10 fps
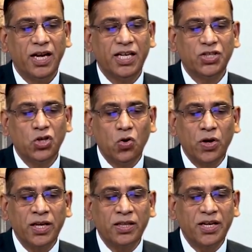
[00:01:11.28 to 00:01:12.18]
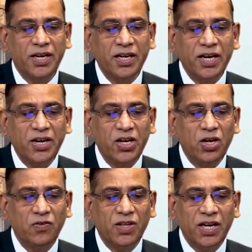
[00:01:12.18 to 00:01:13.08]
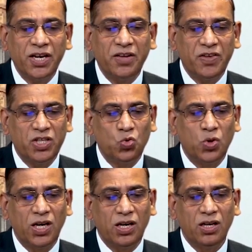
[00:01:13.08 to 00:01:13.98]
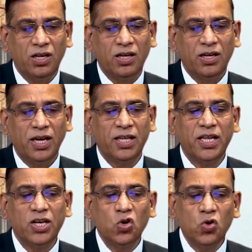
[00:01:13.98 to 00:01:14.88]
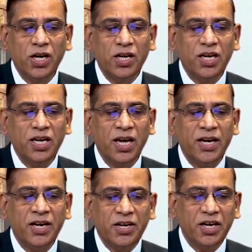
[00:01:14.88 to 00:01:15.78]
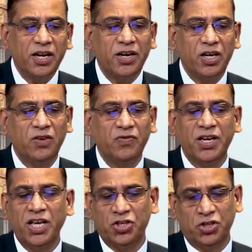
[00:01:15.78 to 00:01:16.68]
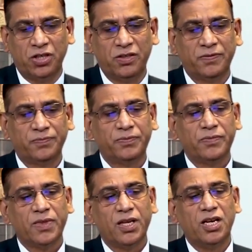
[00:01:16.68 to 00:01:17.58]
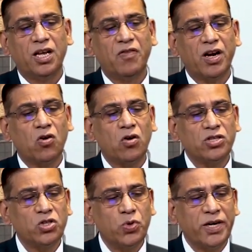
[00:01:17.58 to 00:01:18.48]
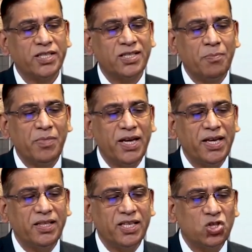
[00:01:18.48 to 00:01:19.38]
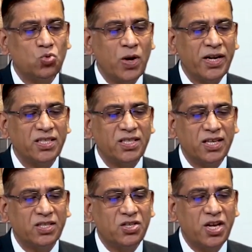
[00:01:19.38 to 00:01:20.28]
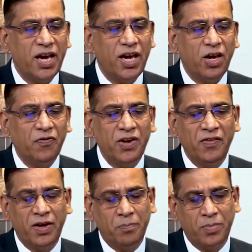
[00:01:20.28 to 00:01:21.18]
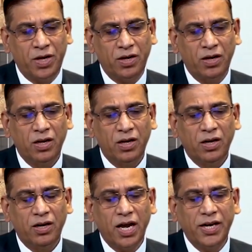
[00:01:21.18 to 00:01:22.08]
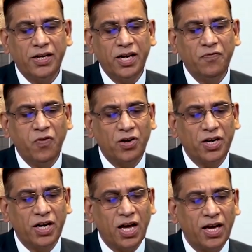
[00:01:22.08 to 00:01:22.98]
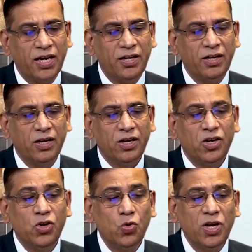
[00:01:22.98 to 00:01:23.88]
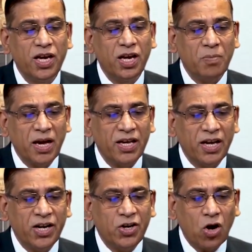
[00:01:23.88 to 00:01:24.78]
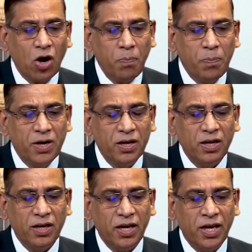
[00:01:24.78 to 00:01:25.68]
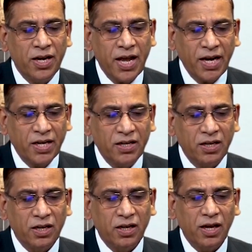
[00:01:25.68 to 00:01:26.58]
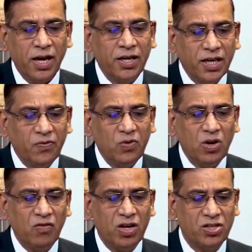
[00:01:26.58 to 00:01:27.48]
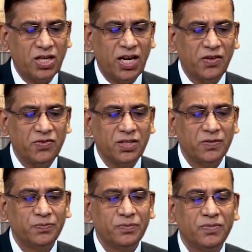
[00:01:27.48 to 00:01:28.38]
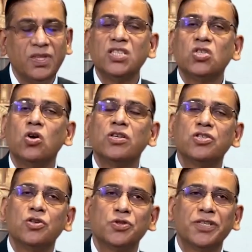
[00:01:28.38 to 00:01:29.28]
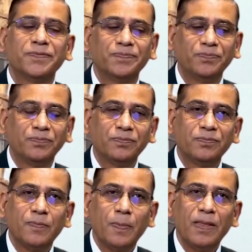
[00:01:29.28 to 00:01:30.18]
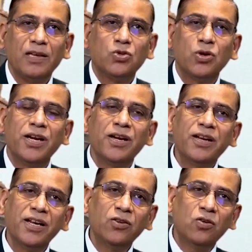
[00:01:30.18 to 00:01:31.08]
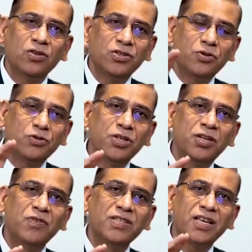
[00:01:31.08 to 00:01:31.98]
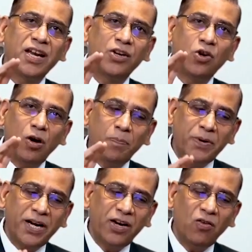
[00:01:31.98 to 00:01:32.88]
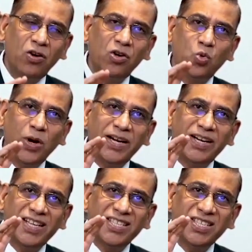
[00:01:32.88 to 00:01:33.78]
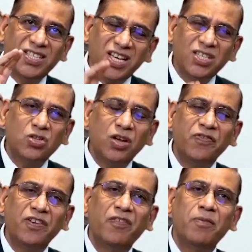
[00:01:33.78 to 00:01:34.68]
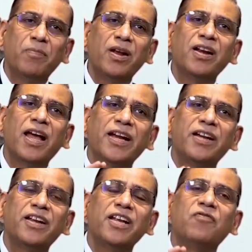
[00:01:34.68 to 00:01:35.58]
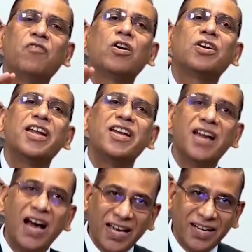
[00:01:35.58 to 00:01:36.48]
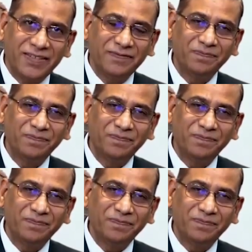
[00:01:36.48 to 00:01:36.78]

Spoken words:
assuring the dignity of the individual and the unity and integrity of the nation. In our Constituent Assembly, this 26th day of November 1949, do hereby adopt, enact, and give to ourselves this Constitution. So, Indian Constitution was adopted on 26th of November 1949.